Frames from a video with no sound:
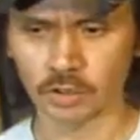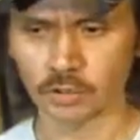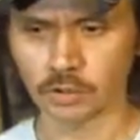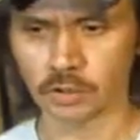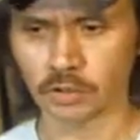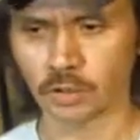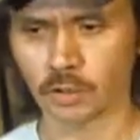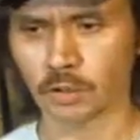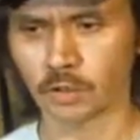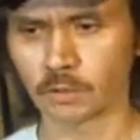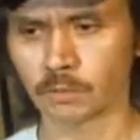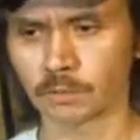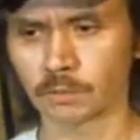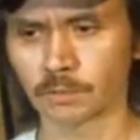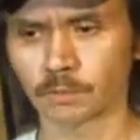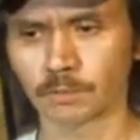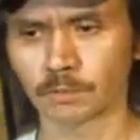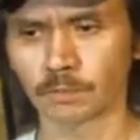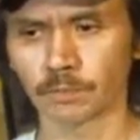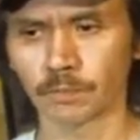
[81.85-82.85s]
is
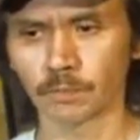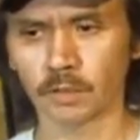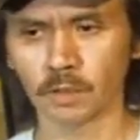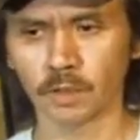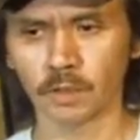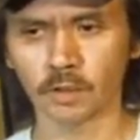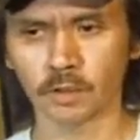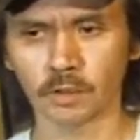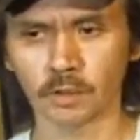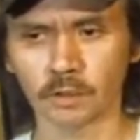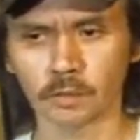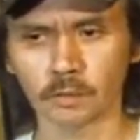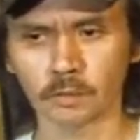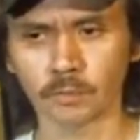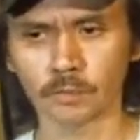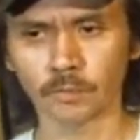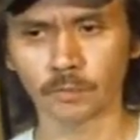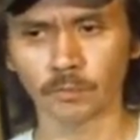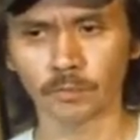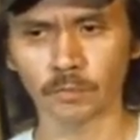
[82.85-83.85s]
um, the
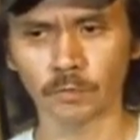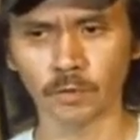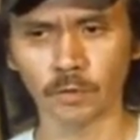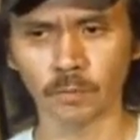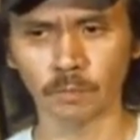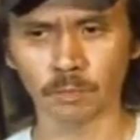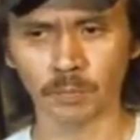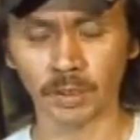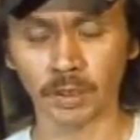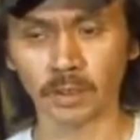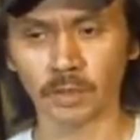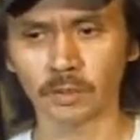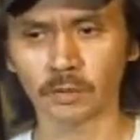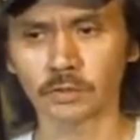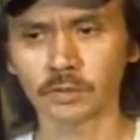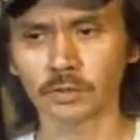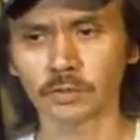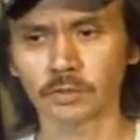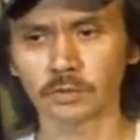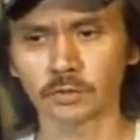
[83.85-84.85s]
the
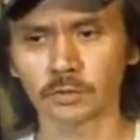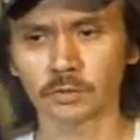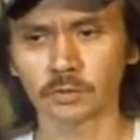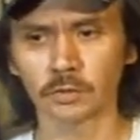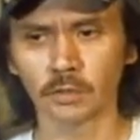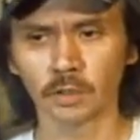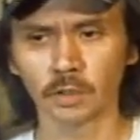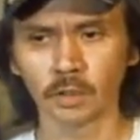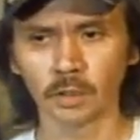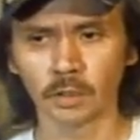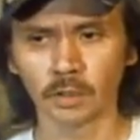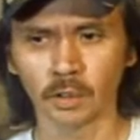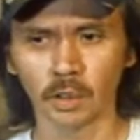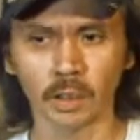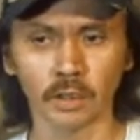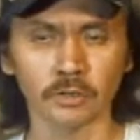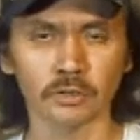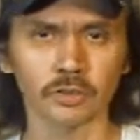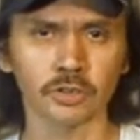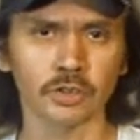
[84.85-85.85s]
bears
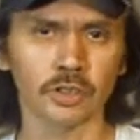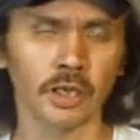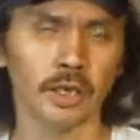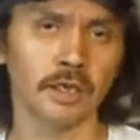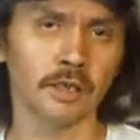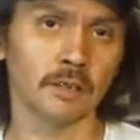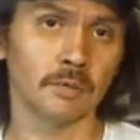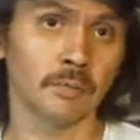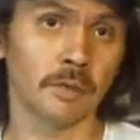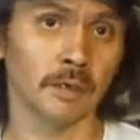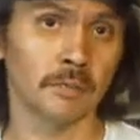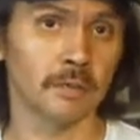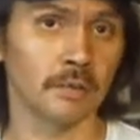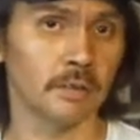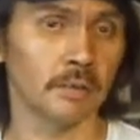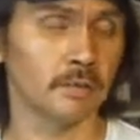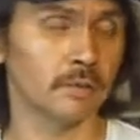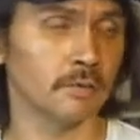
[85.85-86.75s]
understanding maybe